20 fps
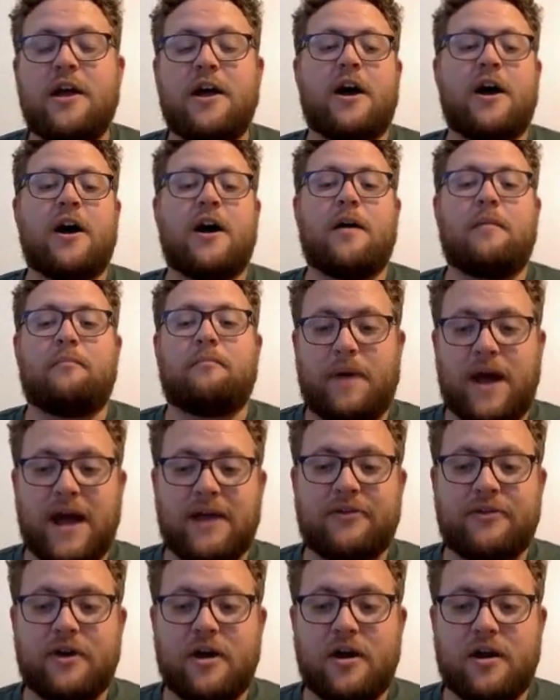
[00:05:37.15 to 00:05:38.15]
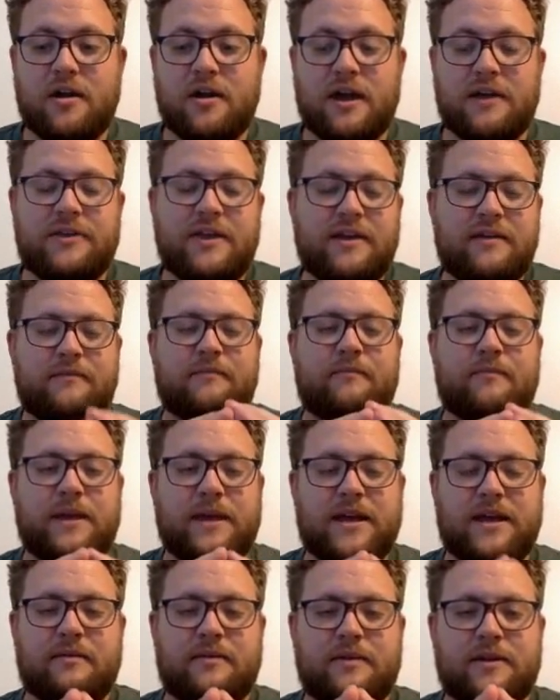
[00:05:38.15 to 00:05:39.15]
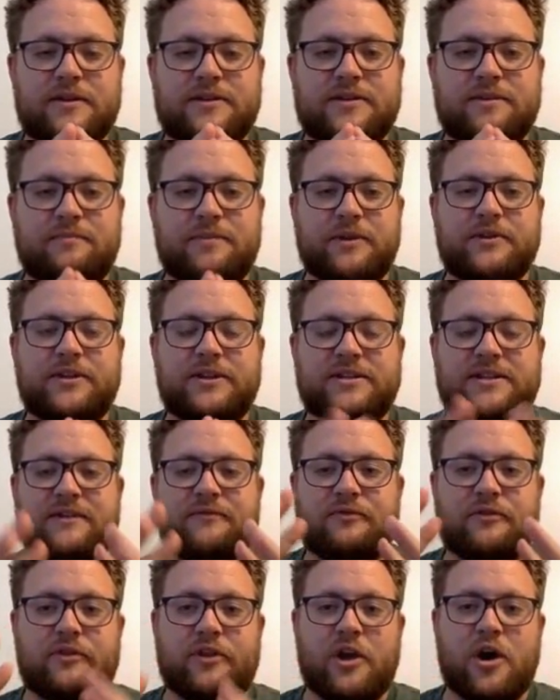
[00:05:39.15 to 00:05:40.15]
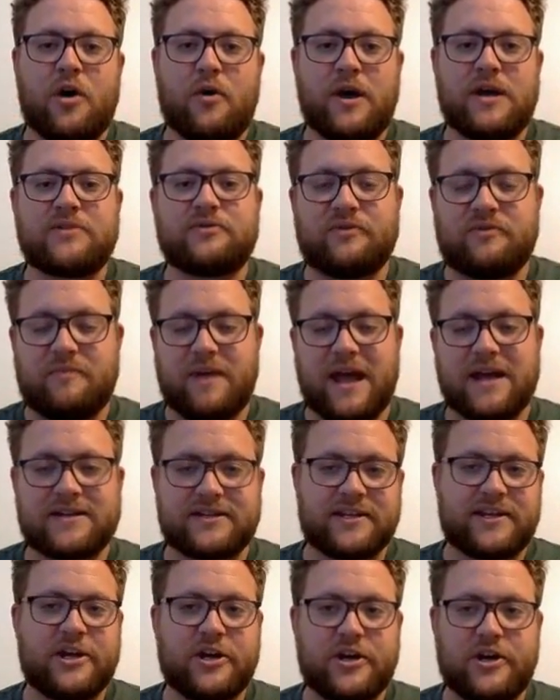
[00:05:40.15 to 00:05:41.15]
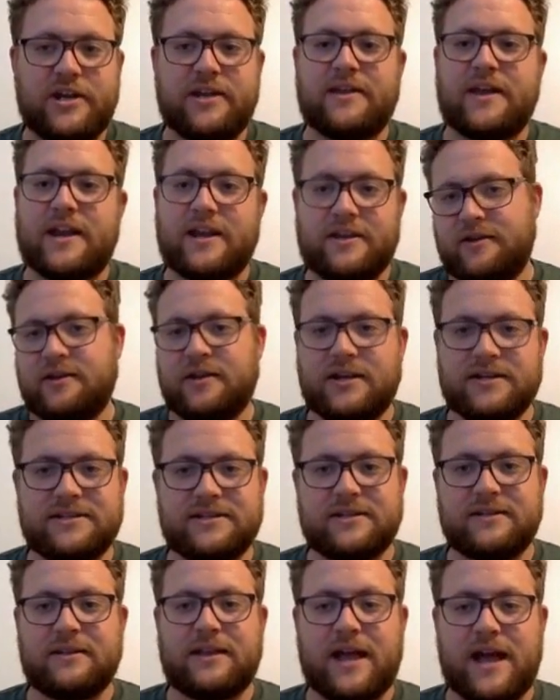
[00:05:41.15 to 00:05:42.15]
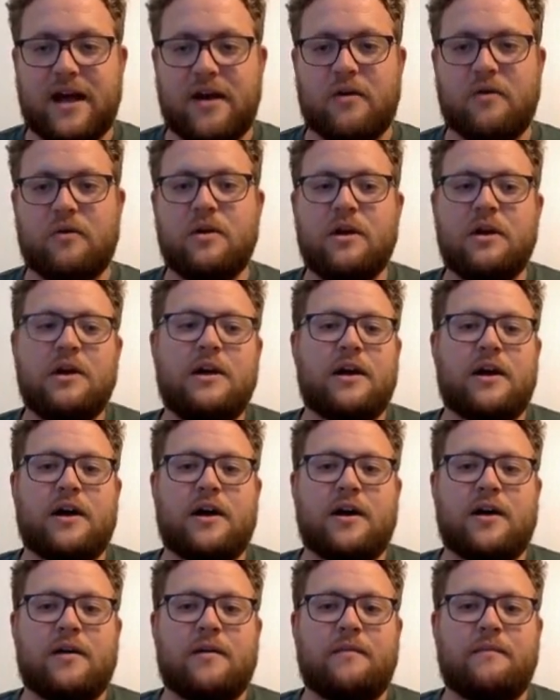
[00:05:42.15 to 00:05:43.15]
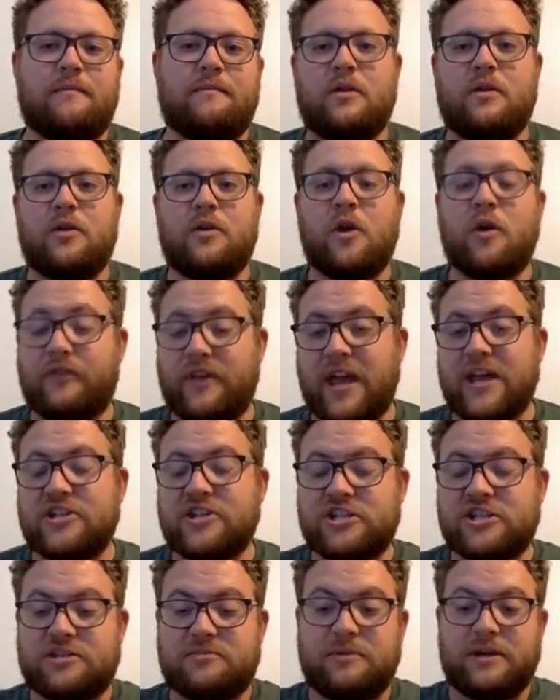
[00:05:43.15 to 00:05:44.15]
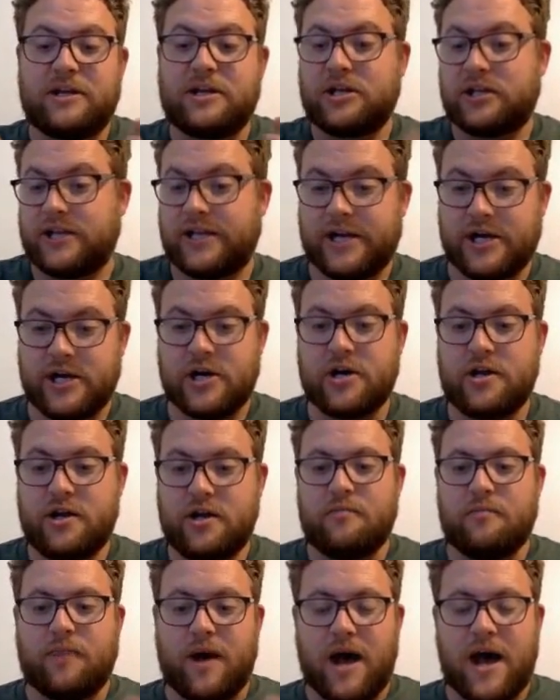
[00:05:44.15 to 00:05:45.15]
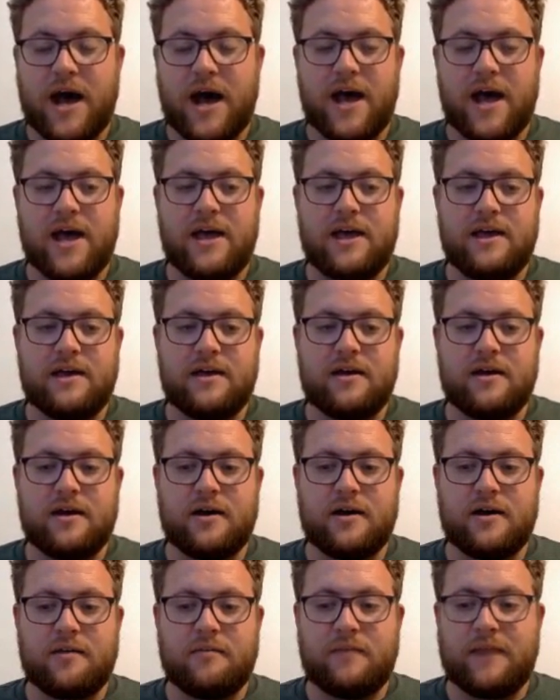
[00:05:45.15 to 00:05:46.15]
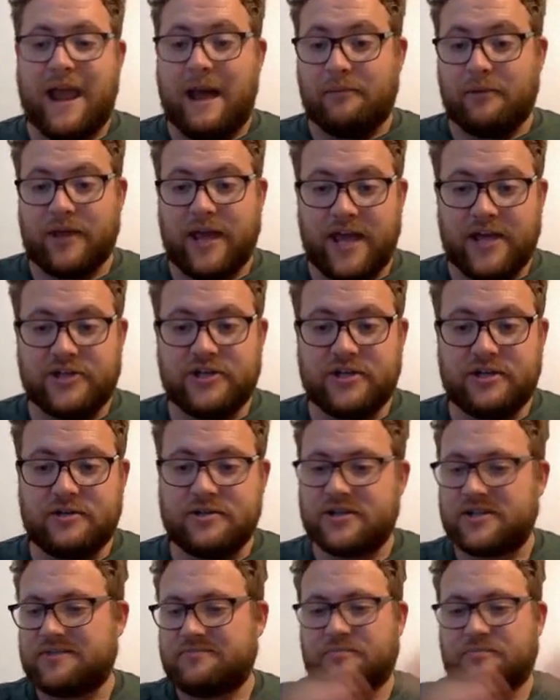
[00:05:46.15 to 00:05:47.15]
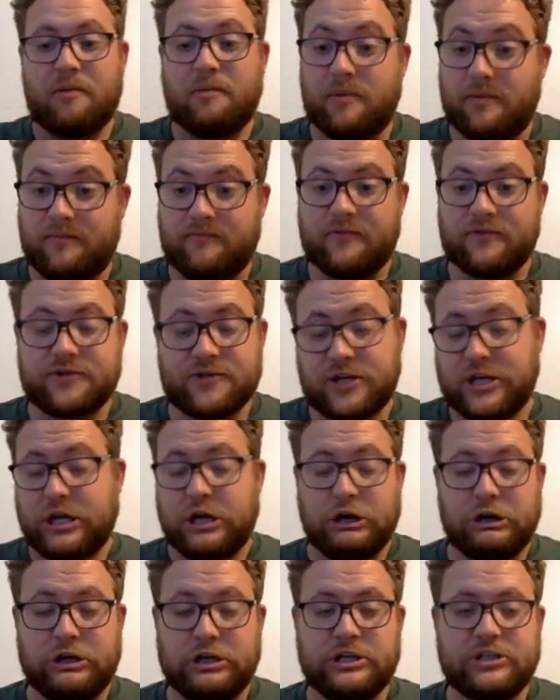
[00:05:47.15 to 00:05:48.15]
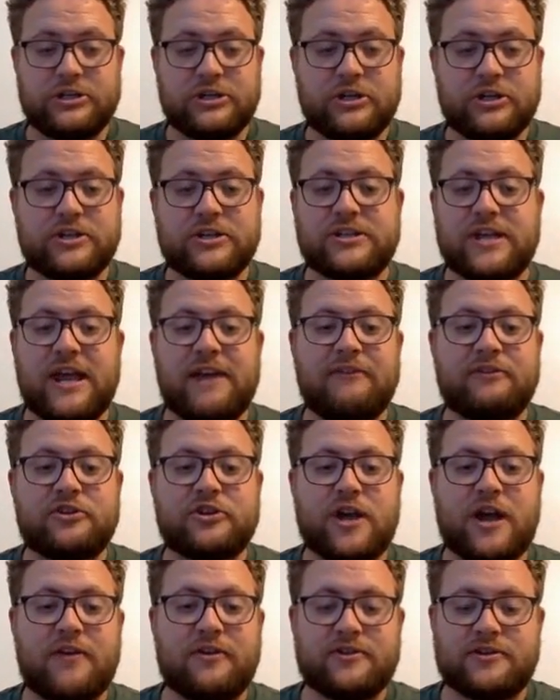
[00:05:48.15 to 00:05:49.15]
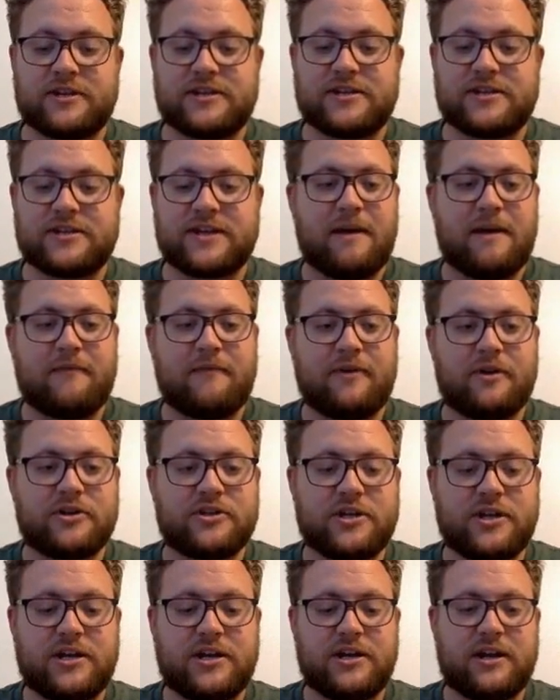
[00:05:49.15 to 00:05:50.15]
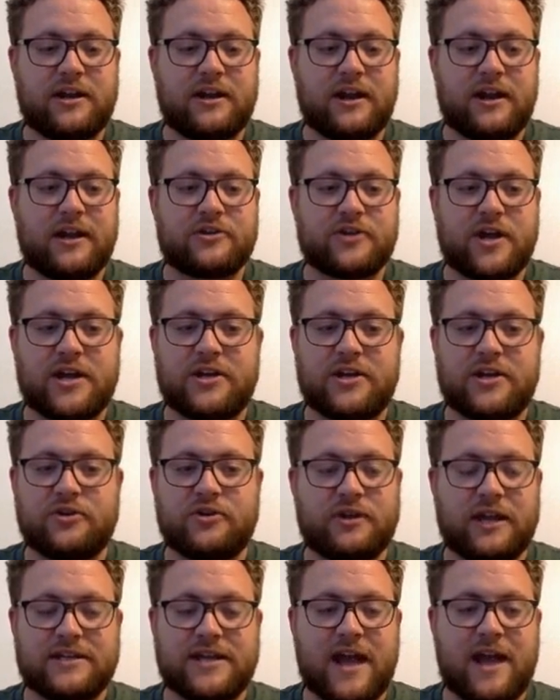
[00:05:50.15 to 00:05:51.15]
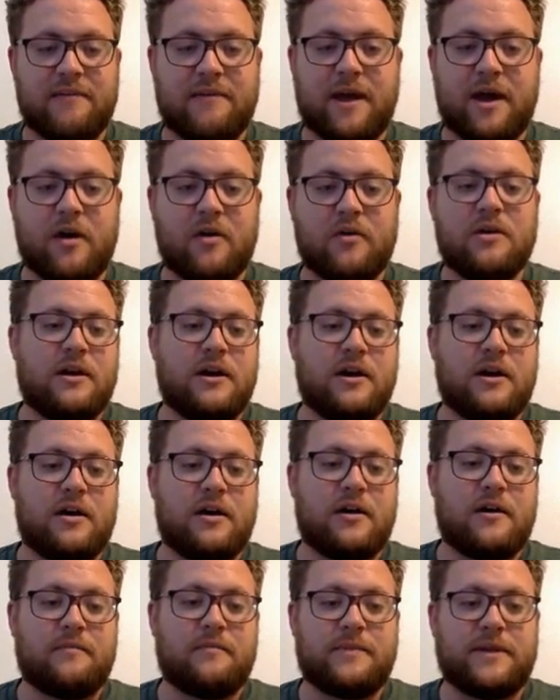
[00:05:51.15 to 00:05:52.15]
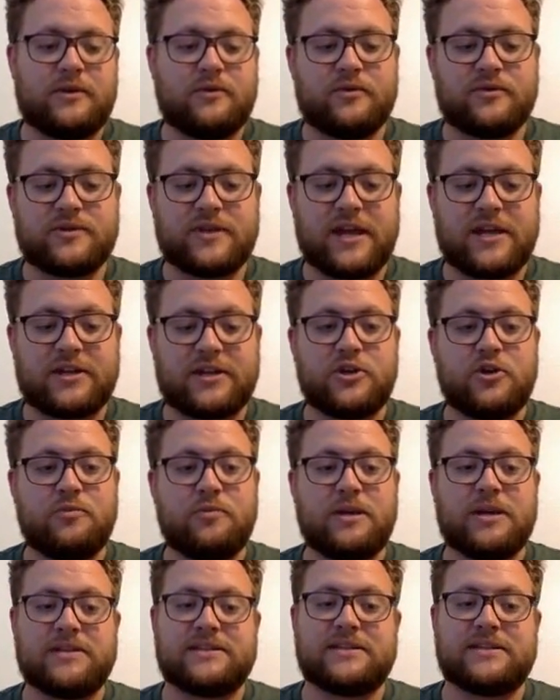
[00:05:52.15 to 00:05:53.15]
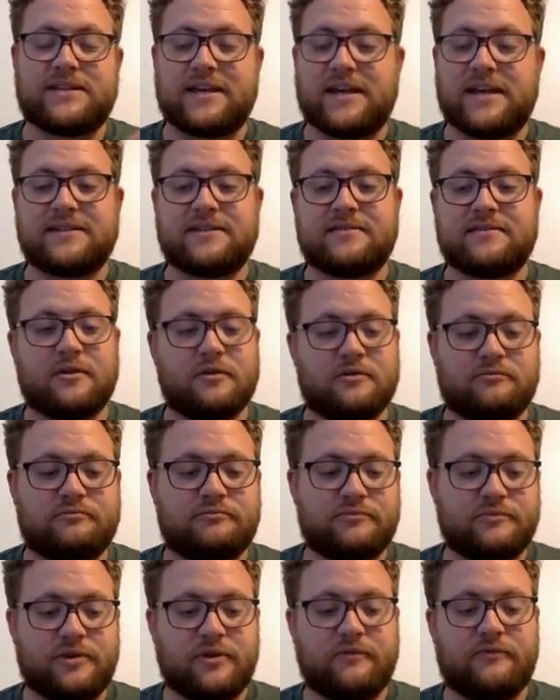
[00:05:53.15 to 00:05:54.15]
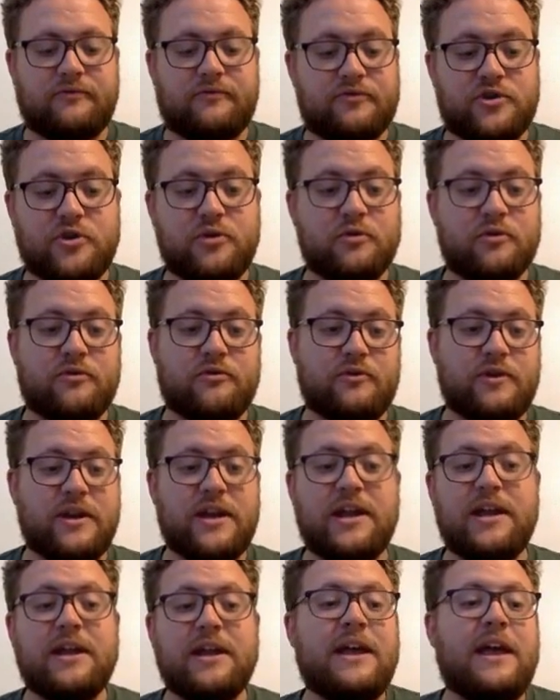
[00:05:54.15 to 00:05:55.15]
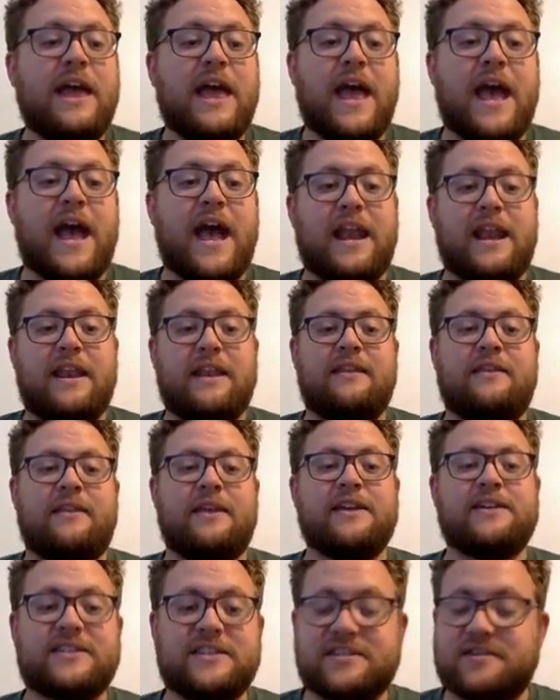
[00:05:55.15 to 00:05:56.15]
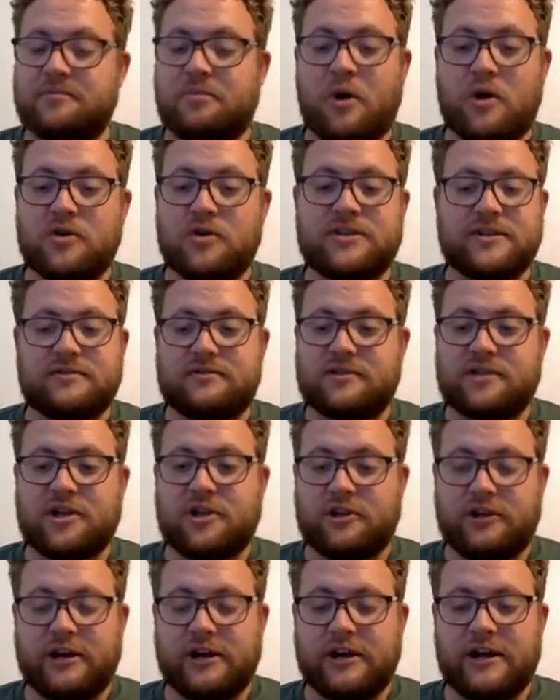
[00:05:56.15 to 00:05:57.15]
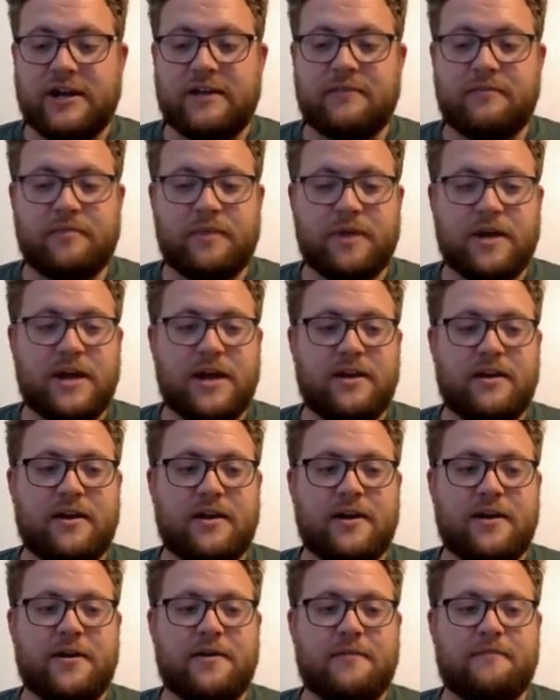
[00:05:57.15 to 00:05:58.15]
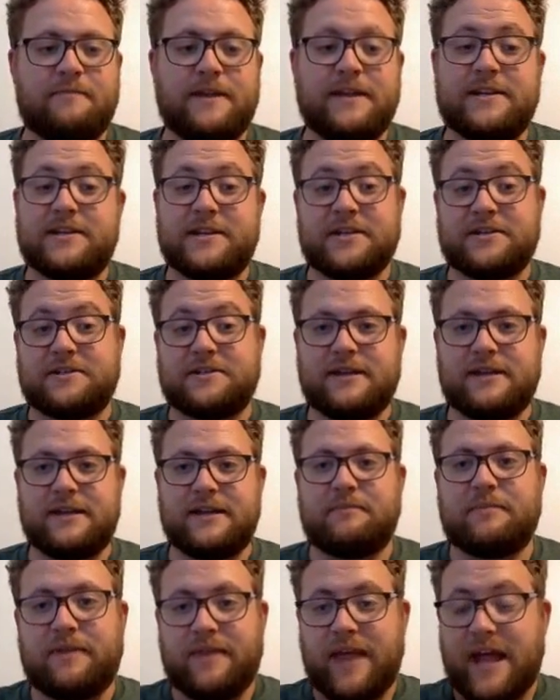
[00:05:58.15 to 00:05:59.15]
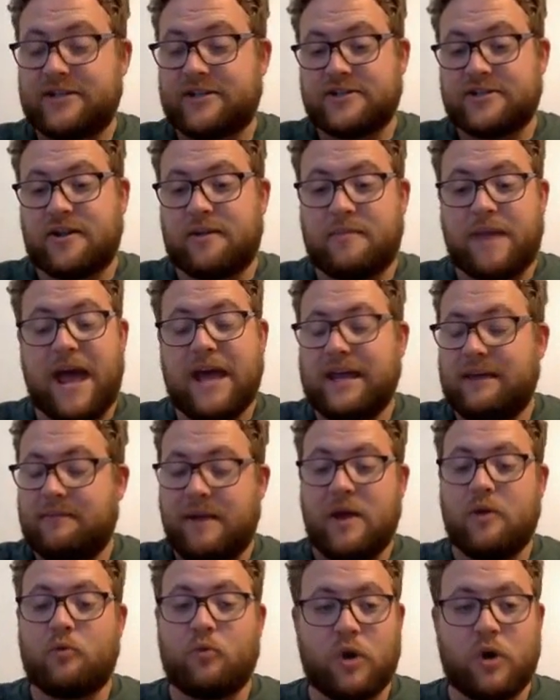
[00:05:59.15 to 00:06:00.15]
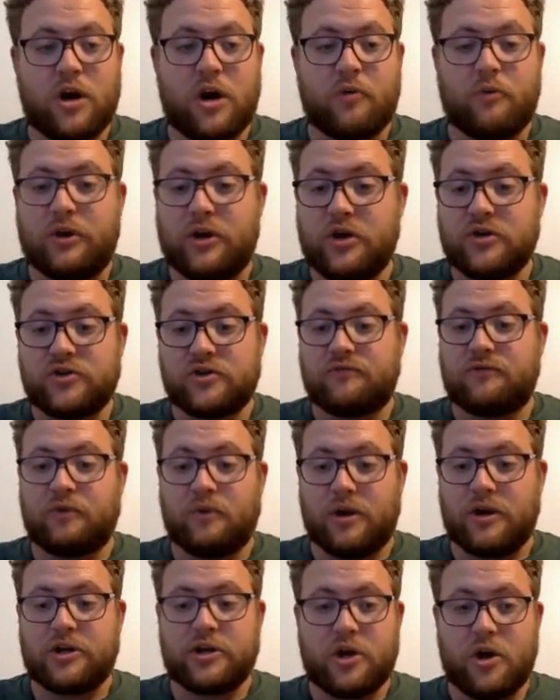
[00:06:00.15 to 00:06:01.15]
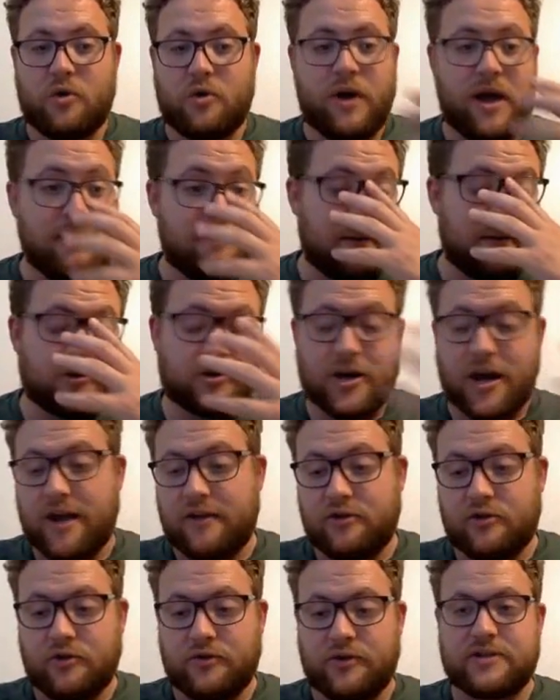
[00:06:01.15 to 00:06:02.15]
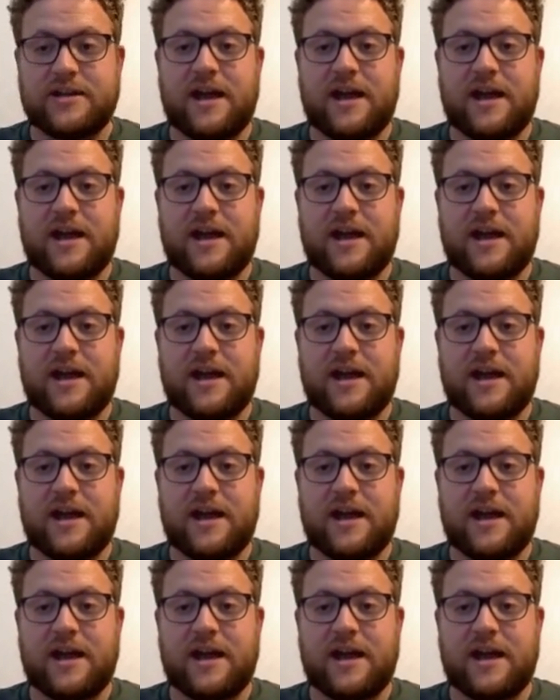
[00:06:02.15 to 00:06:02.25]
Um, Python, I think be- there's some built-in stuff with the OS with Mac Security that doesn't allow um, notifications to be cleared by um, an application, just probably for security concerns. Because I even tried there's a timeout function, and I tried doing like timeout um, equals like two because it says or you know two or three and this is supposed to clear it, but um, it doesn't. Uh, but that's just on Mac. It may work on Windows, so if you want it to go away, maybe try doing the